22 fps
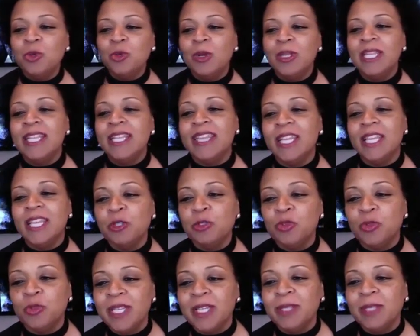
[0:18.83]
that their
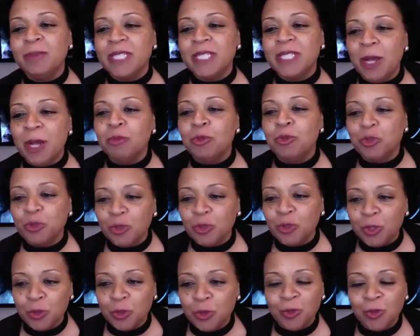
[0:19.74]
dreams come
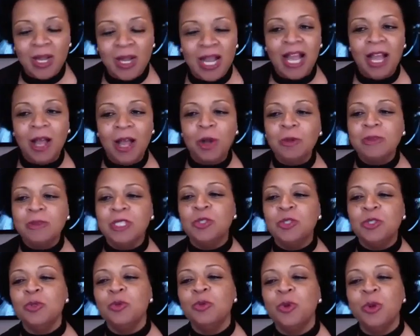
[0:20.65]
true, I hope
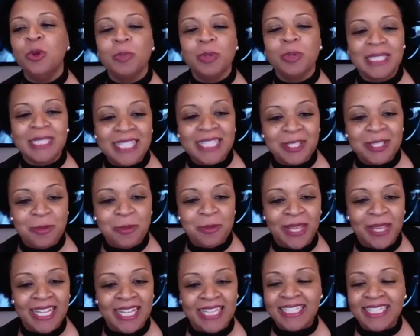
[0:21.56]
that you will
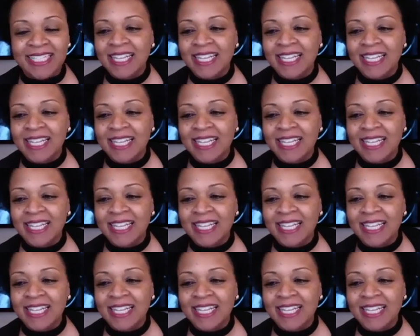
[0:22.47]
participate.